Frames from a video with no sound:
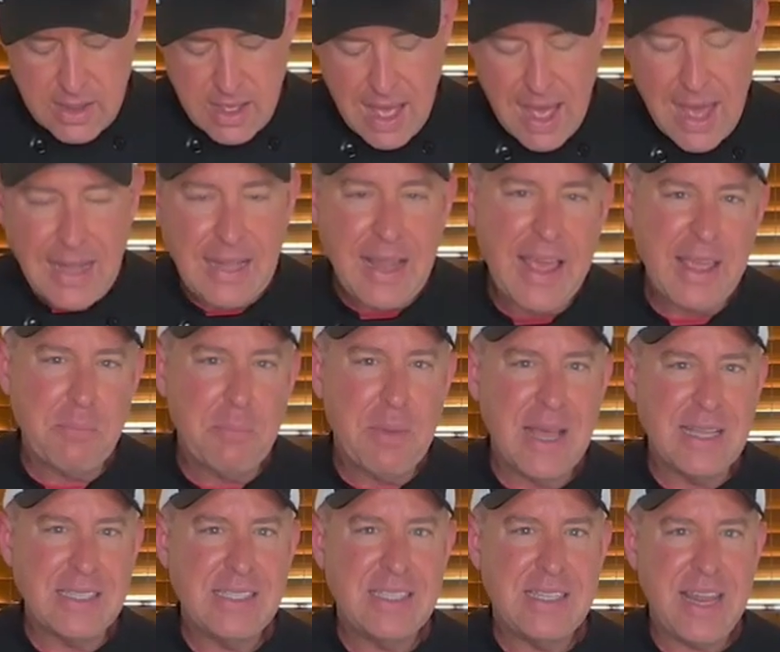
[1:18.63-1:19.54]
I like
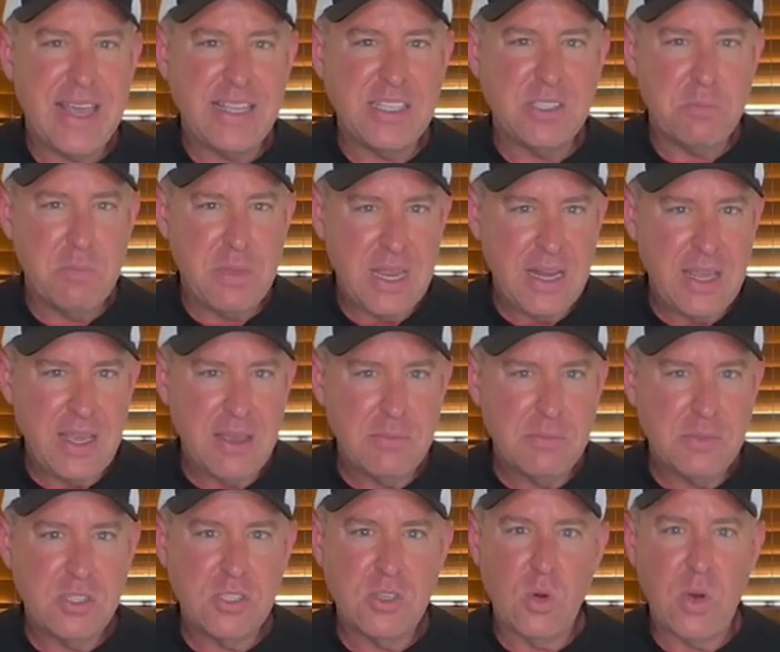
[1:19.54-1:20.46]
my steaks
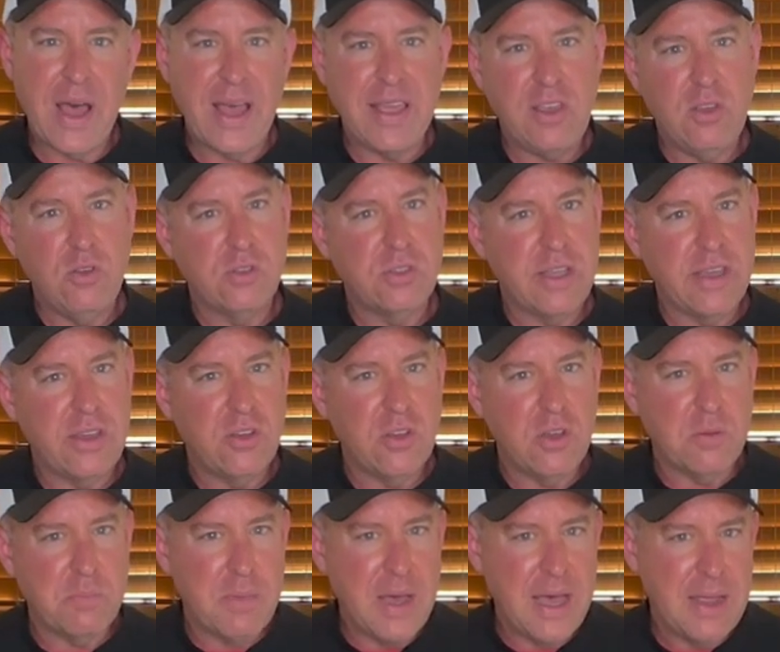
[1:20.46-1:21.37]
medium, so I usually
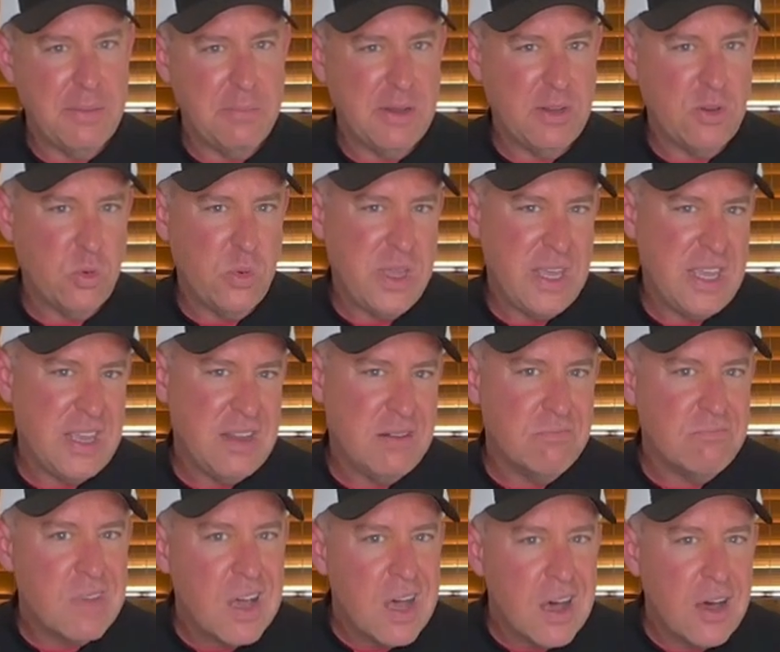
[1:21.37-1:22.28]
cook mine
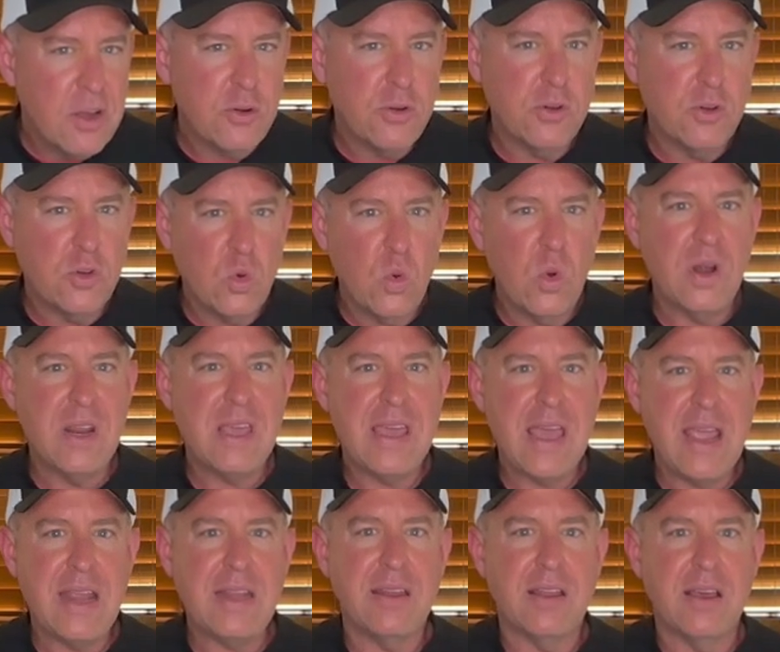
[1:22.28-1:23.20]
between
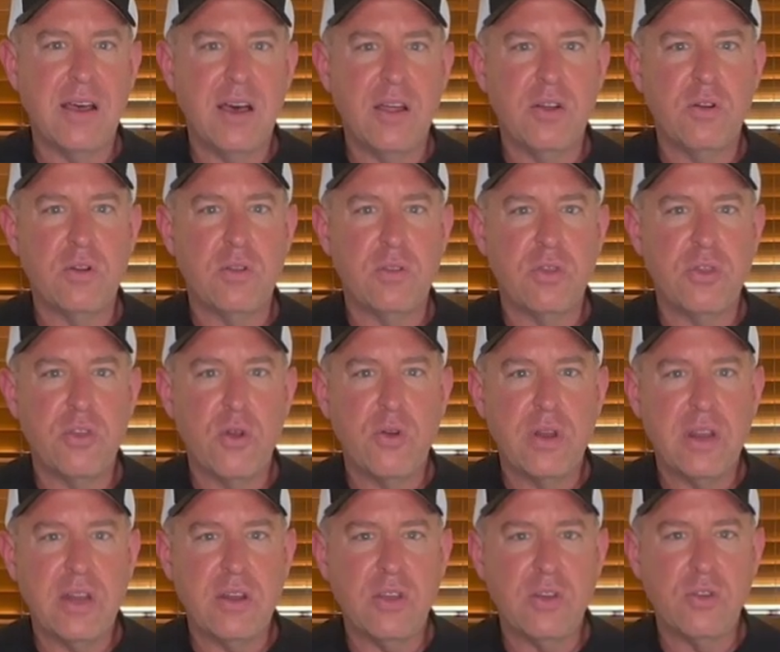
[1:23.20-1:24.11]
128 and
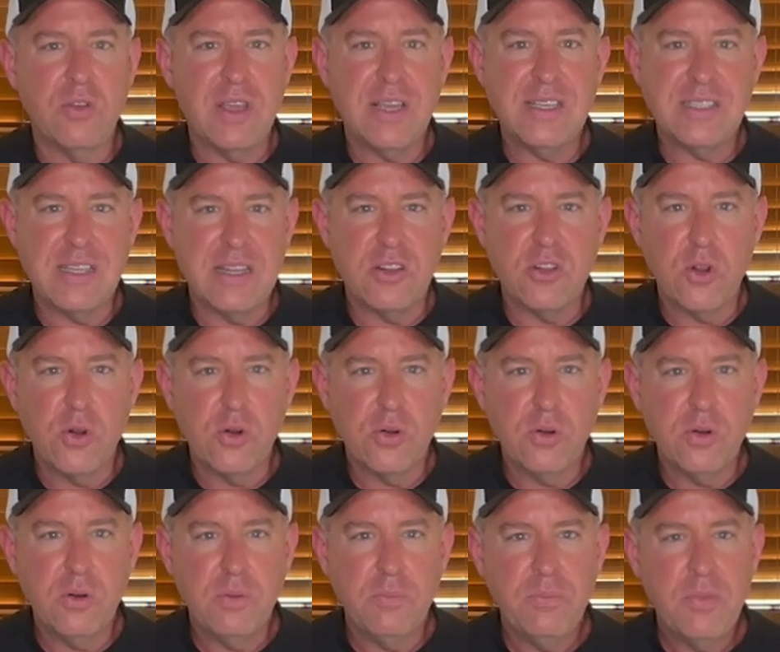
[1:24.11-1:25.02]
130 degrees
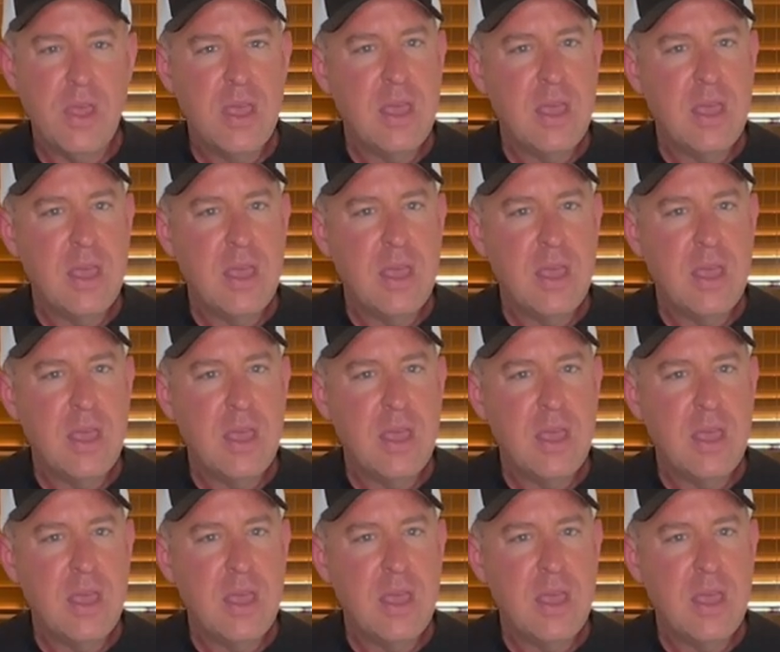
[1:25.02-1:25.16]
internal.